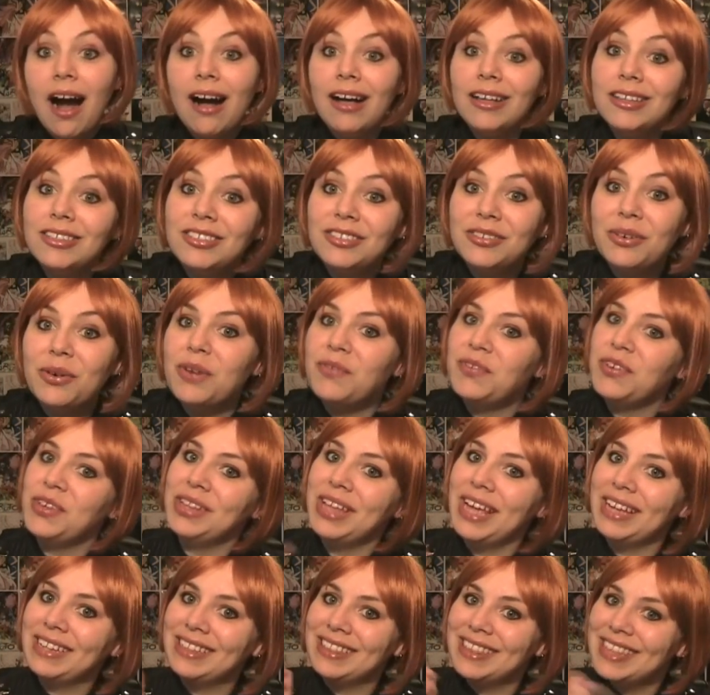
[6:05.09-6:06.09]
Also, if you
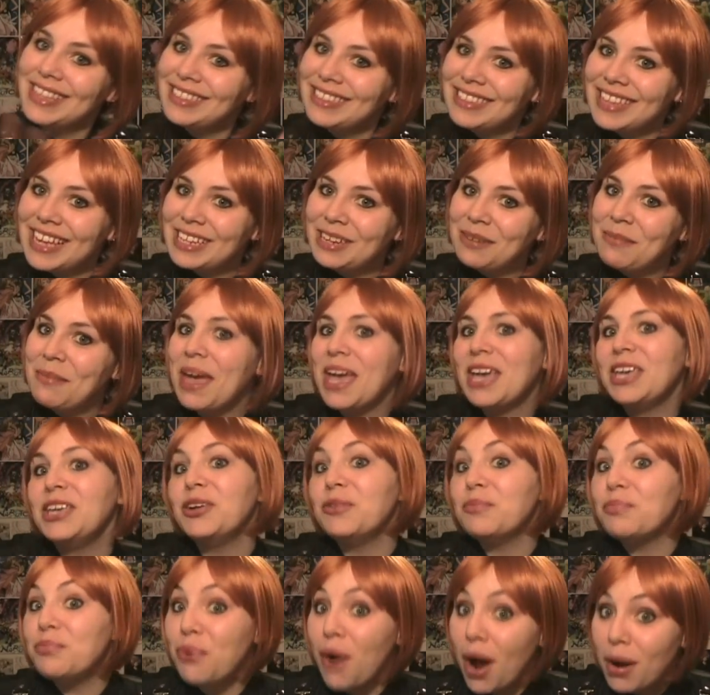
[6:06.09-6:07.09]
like this anime,
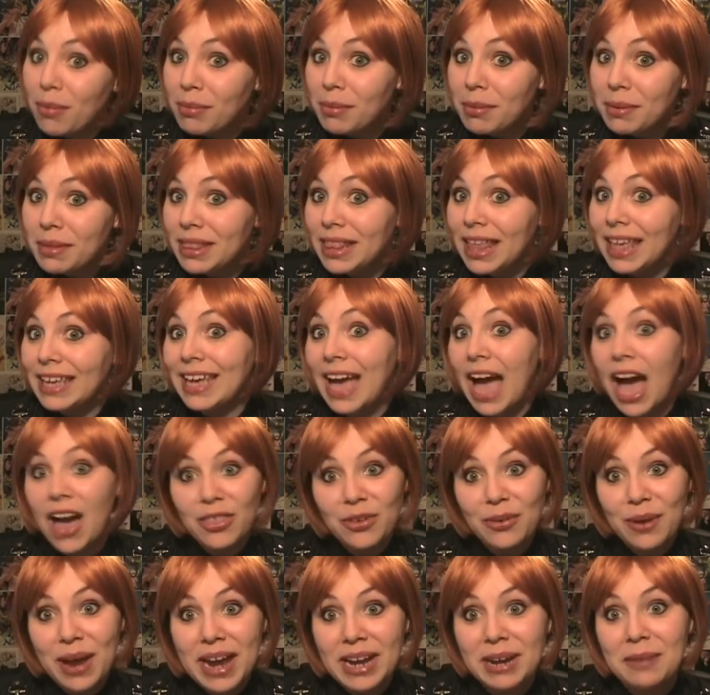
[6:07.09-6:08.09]
you'll probably like
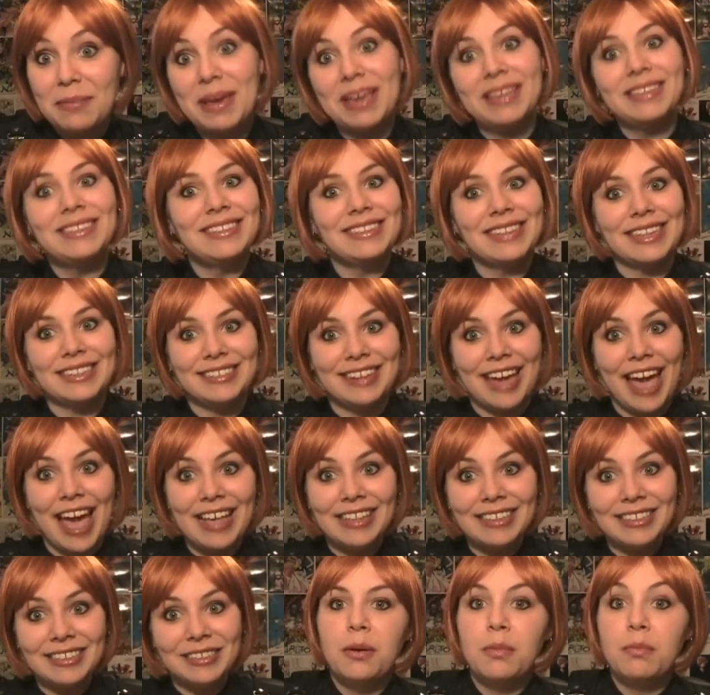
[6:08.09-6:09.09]
other animes such
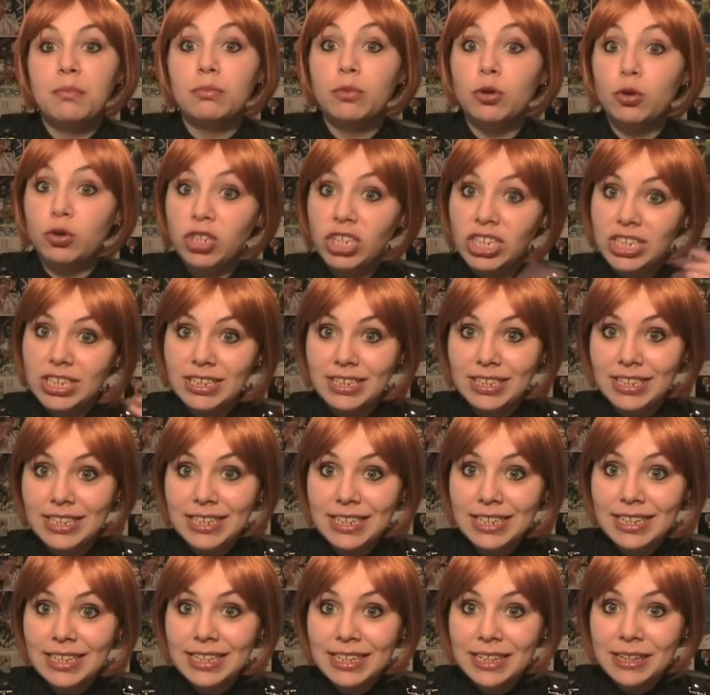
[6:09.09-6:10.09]
as Mushishi,
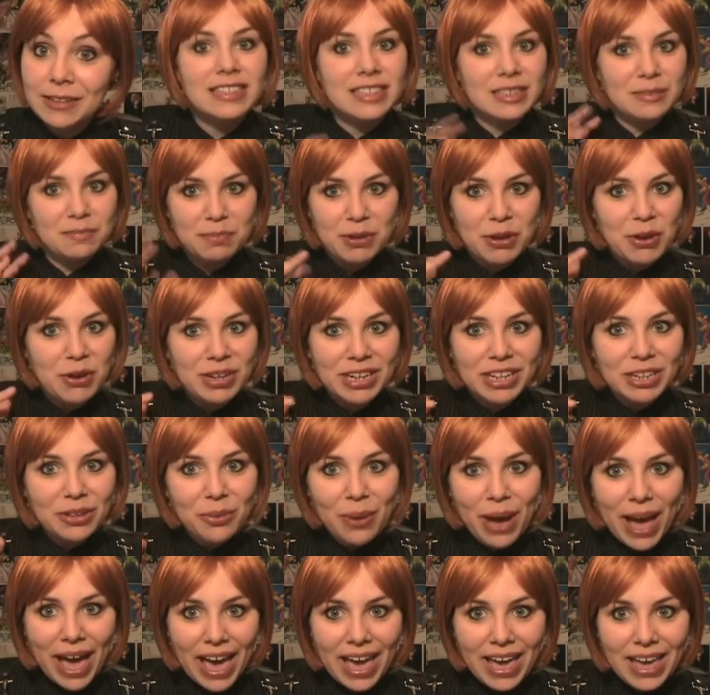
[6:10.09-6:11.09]
Spirited
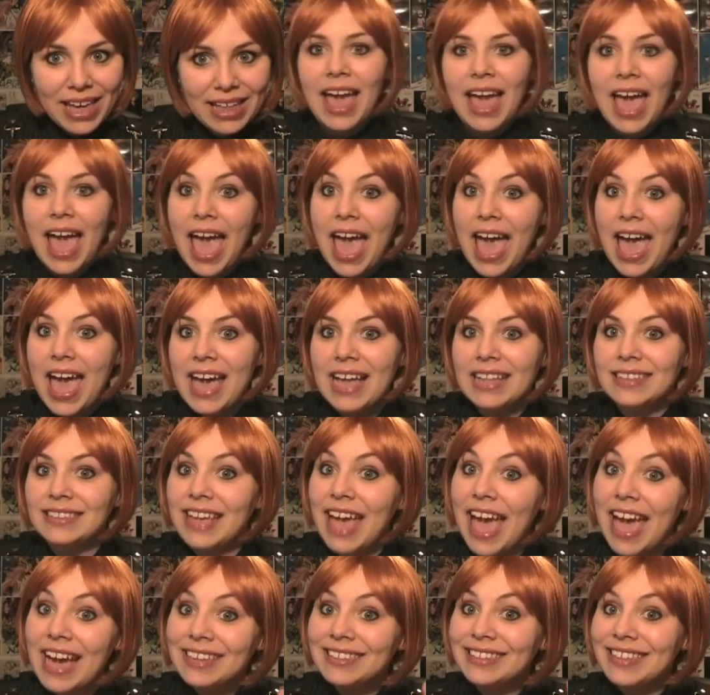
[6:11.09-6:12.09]
Away, and
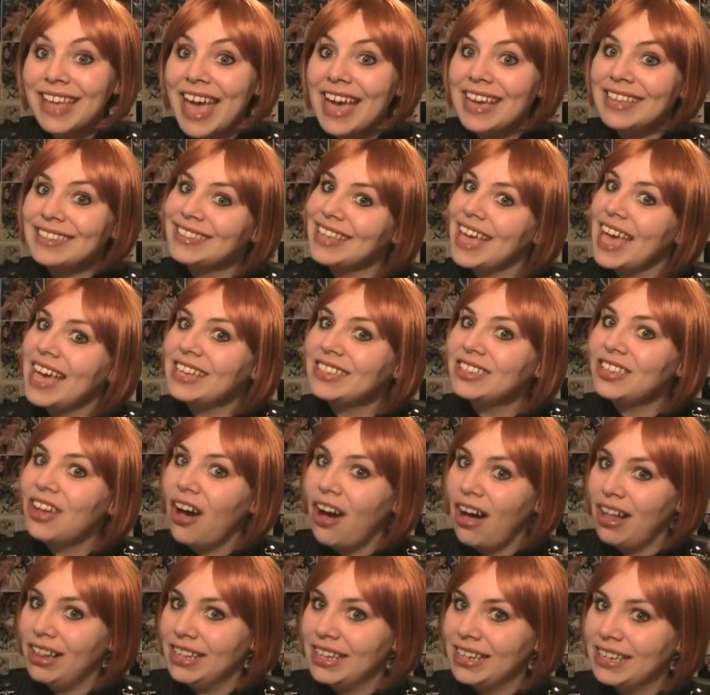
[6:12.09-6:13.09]
XXX
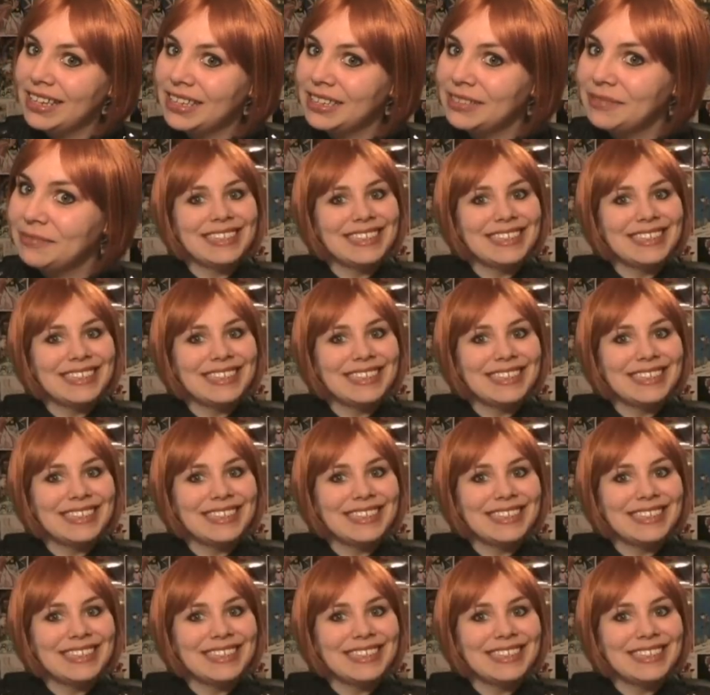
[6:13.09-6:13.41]
Holic.